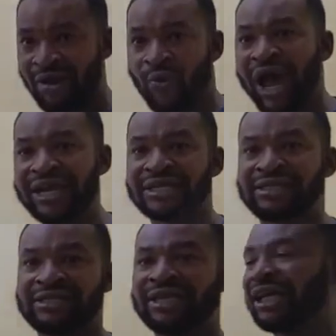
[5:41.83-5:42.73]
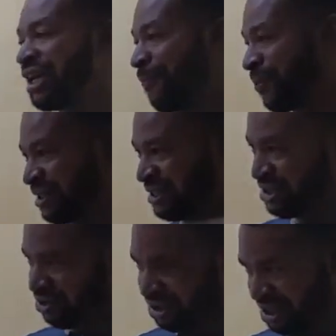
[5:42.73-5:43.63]
Why is Ghana
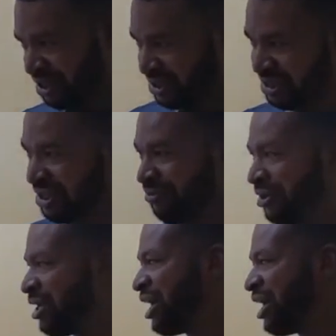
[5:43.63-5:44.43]
practicing unitary system?